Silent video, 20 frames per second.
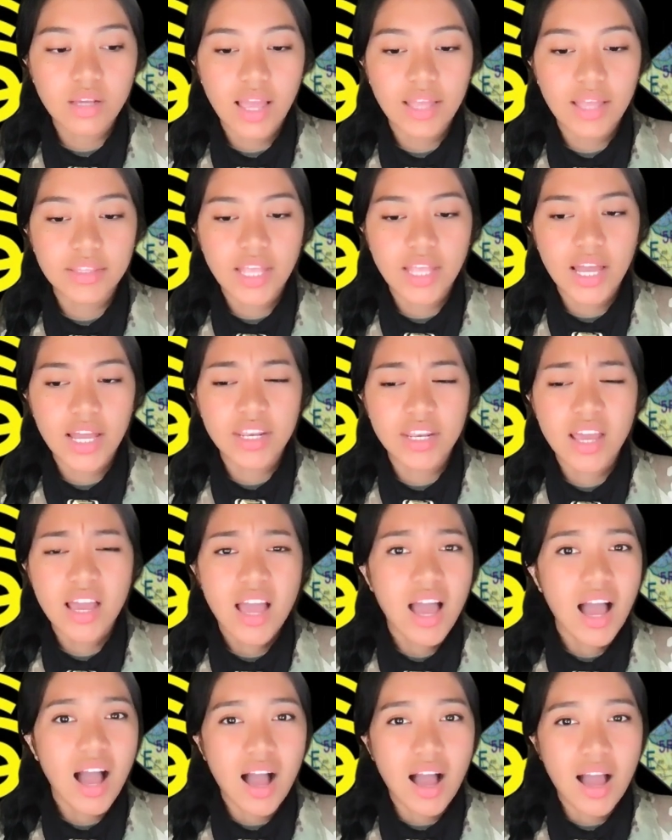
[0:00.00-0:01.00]
And then
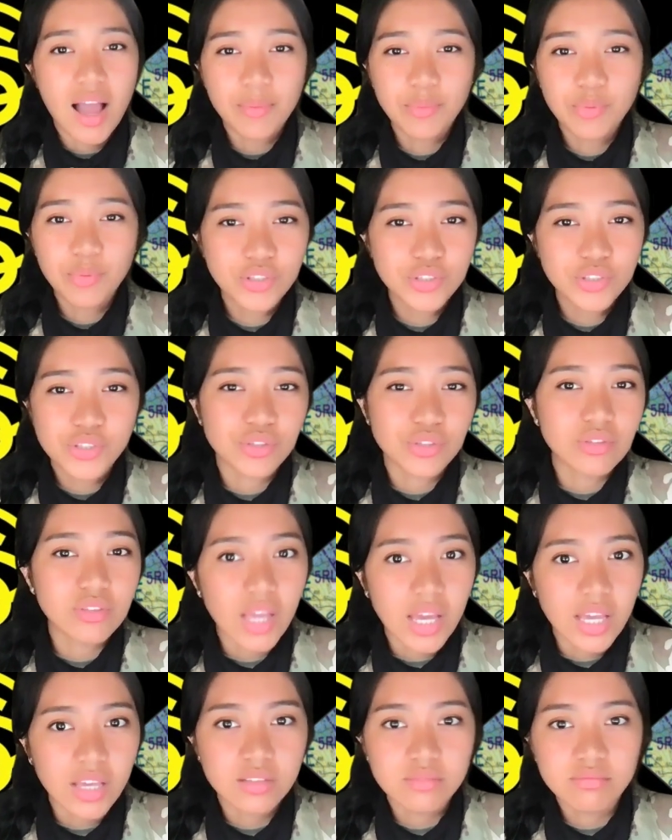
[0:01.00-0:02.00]
I'm pretty sure
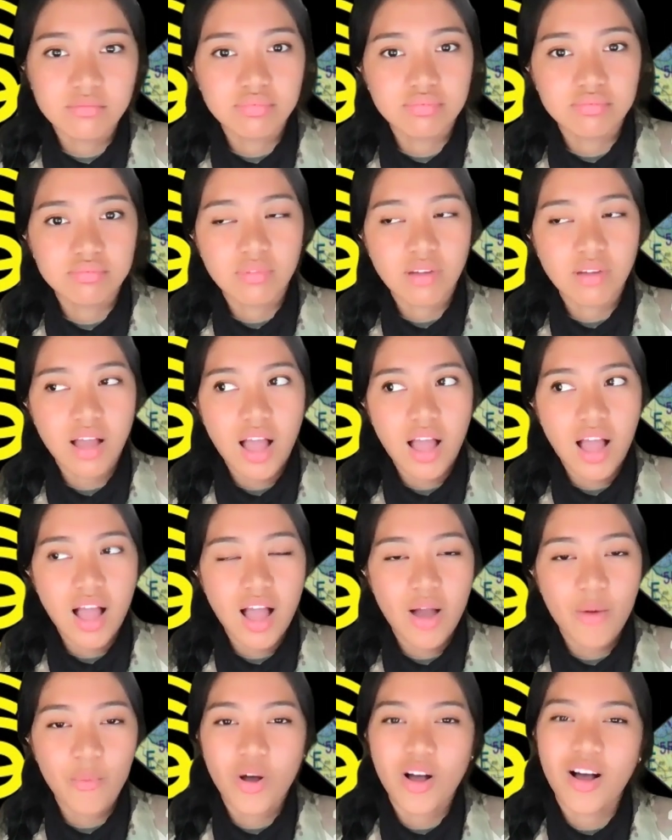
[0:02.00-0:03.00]
like,
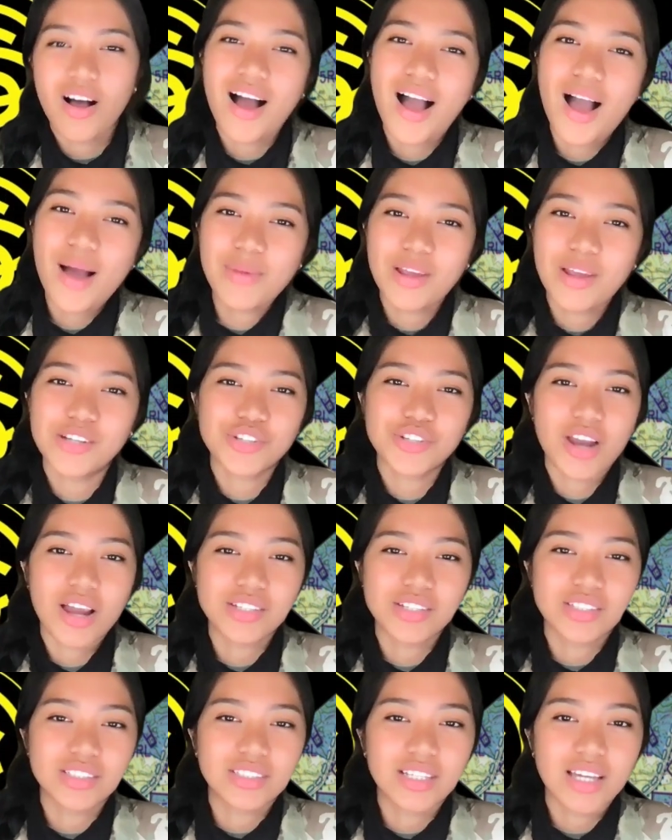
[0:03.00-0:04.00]
well, I'm not sure
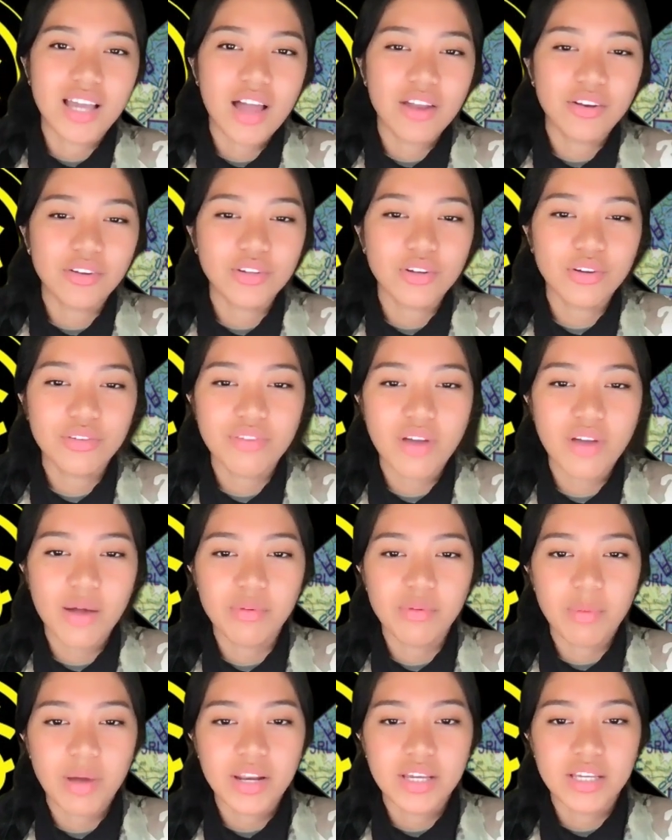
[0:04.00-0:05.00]
actually. I don't know if
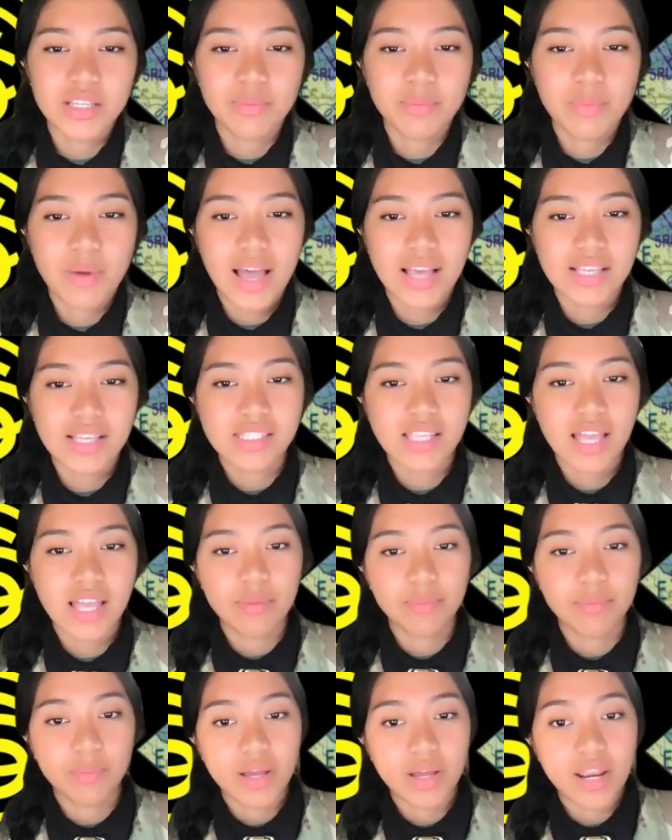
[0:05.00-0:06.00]
everybody had passed
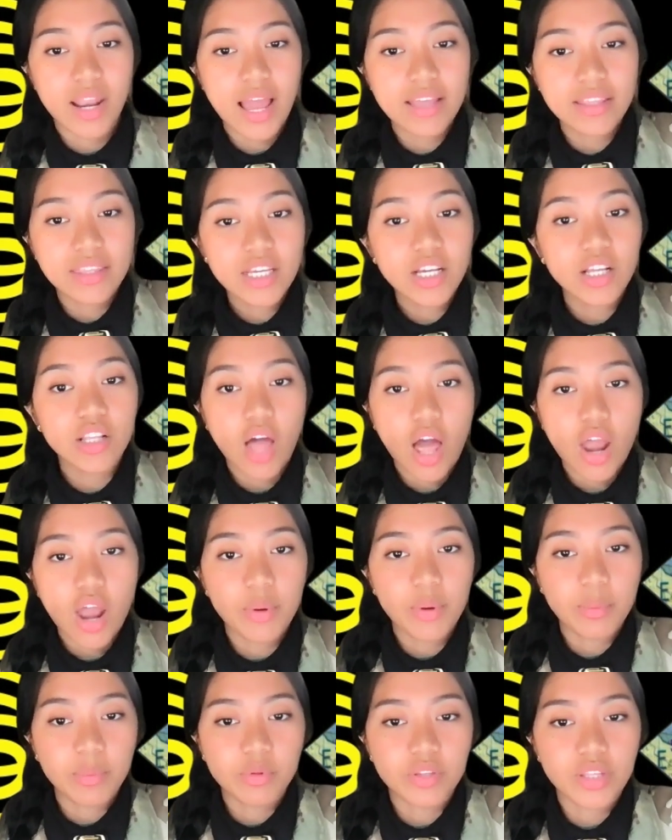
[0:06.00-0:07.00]
that, but I think a lot
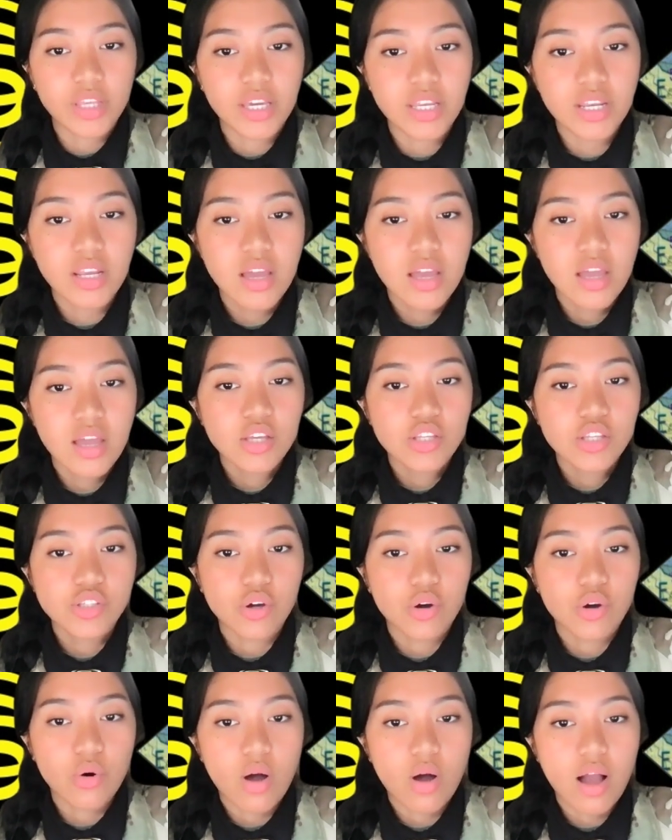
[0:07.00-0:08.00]
of people did.
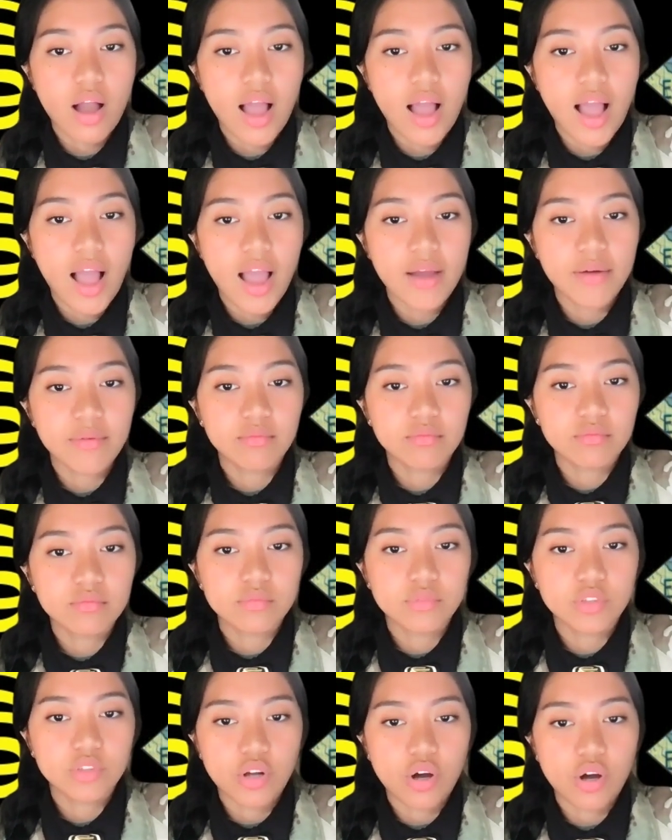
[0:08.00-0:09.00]
So
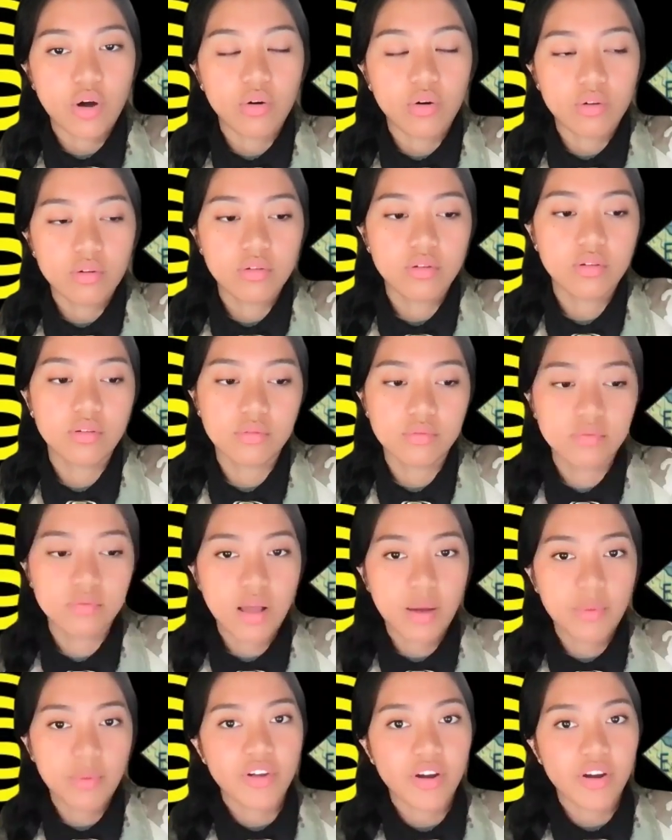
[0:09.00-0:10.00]
I'm
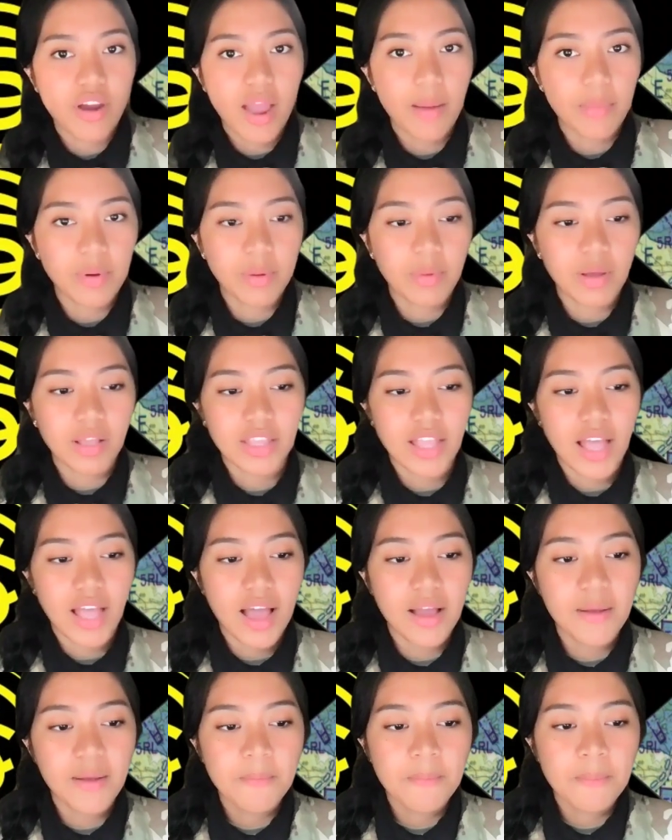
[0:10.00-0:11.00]
very happy about
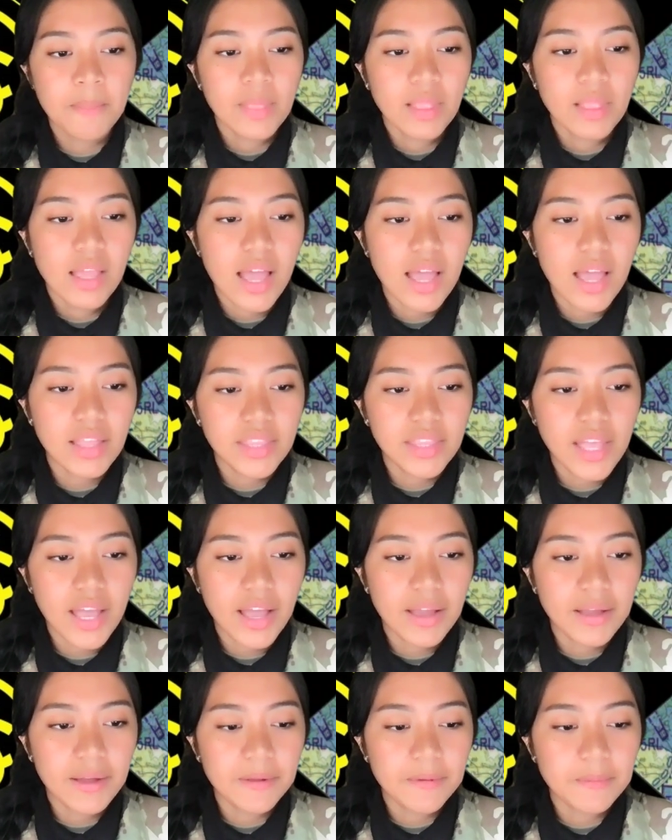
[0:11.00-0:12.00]
that. And
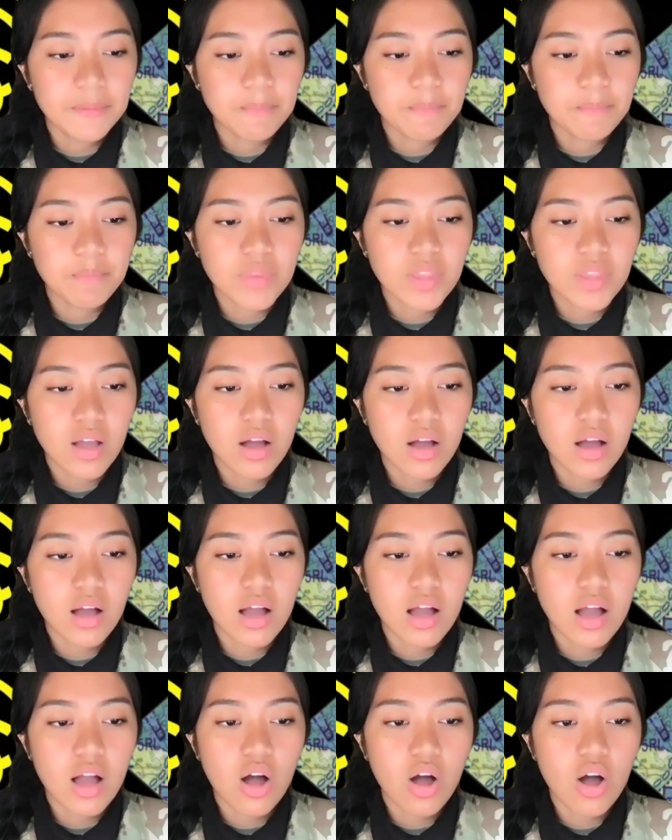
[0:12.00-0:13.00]
then
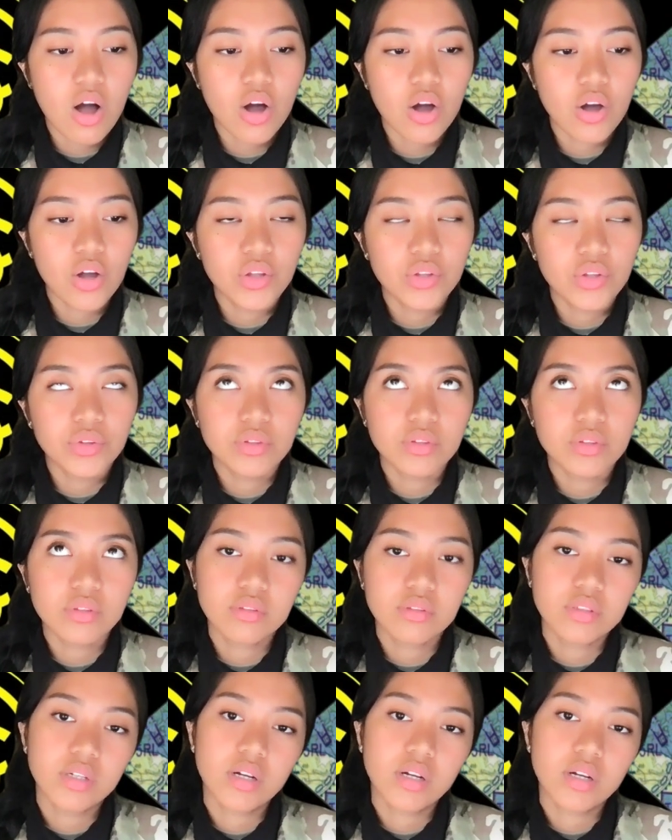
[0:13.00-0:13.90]
on